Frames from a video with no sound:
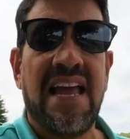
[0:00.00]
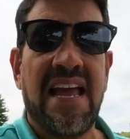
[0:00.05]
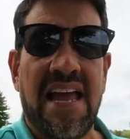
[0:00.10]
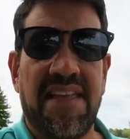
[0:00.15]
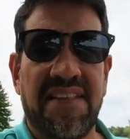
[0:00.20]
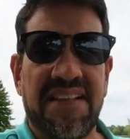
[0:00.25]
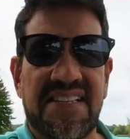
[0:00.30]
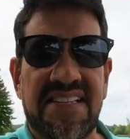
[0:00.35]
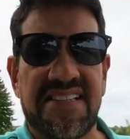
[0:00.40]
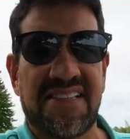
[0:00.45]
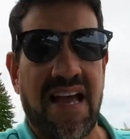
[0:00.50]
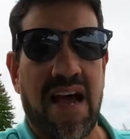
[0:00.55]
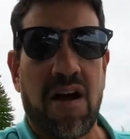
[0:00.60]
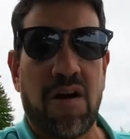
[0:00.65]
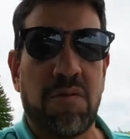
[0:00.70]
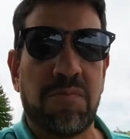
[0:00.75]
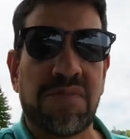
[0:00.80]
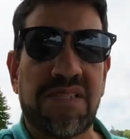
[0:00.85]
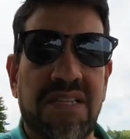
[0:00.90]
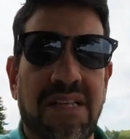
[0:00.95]
and this is
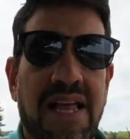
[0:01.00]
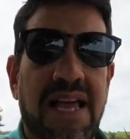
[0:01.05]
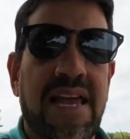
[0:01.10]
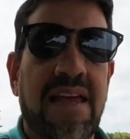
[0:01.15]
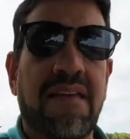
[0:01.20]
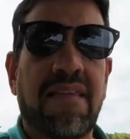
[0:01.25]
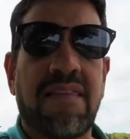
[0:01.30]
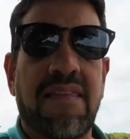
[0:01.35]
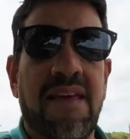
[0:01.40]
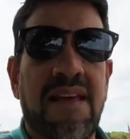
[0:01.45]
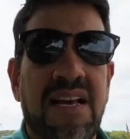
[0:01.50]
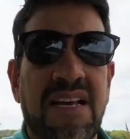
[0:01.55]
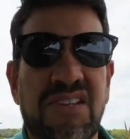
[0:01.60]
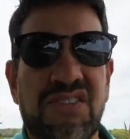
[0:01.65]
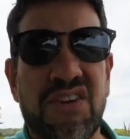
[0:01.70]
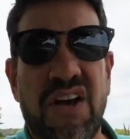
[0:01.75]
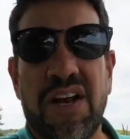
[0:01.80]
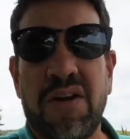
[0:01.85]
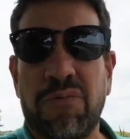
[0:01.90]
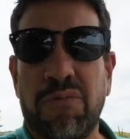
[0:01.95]
arm's length,
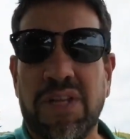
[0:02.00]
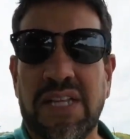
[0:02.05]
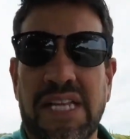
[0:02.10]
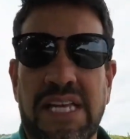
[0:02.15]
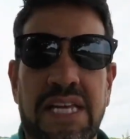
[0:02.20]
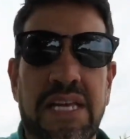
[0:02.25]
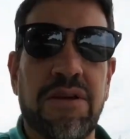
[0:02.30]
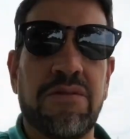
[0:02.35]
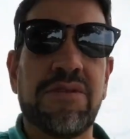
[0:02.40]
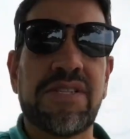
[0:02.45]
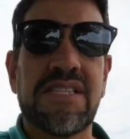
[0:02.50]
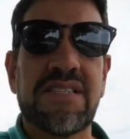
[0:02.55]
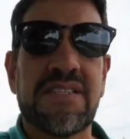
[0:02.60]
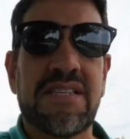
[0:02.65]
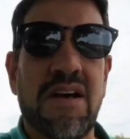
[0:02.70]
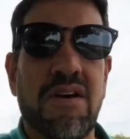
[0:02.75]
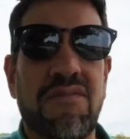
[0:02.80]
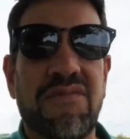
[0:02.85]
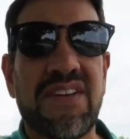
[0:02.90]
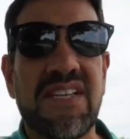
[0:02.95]
so I don't really use a
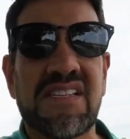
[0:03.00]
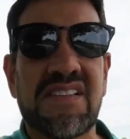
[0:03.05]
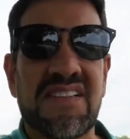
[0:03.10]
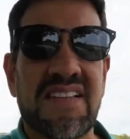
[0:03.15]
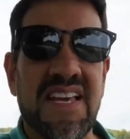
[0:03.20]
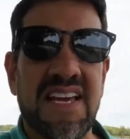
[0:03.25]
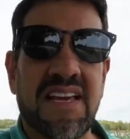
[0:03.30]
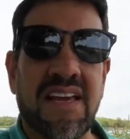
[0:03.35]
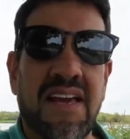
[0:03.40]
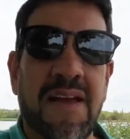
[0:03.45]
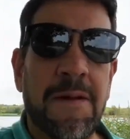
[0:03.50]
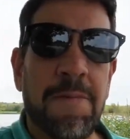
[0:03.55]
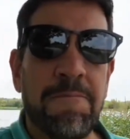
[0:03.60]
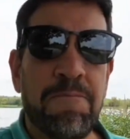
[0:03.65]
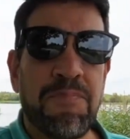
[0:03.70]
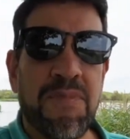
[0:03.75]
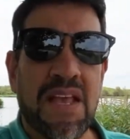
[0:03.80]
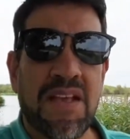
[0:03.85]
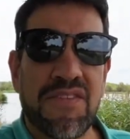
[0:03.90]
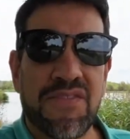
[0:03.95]
selfie stick,
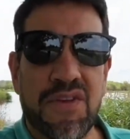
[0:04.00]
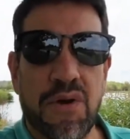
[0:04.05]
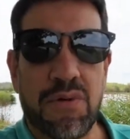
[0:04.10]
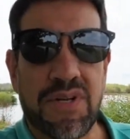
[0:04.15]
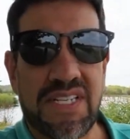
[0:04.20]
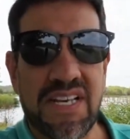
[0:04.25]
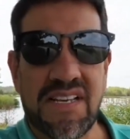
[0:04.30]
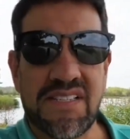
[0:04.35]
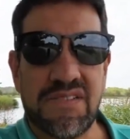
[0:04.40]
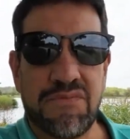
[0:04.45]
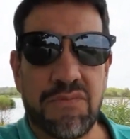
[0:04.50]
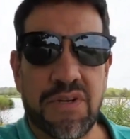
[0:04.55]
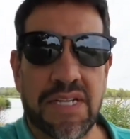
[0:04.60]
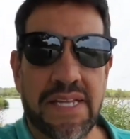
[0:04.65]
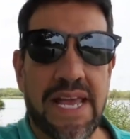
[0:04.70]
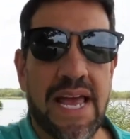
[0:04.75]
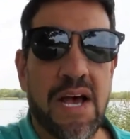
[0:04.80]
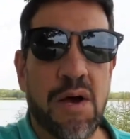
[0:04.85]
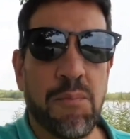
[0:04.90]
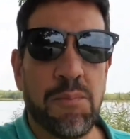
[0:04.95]
so it doesn't
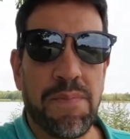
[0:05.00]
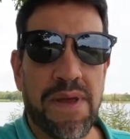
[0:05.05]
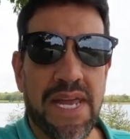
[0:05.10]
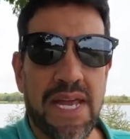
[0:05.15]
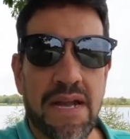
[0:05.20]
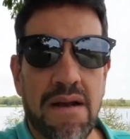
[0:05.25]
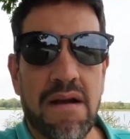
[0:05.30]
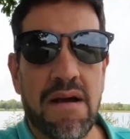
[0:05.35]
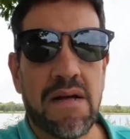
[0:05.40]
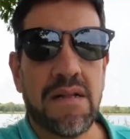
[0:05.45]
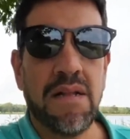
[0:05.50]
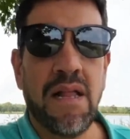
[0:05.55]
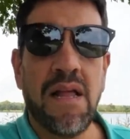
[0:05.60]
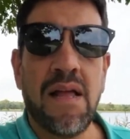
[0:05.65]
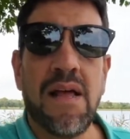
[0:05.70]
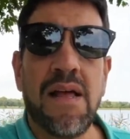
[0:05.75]
really help me at all.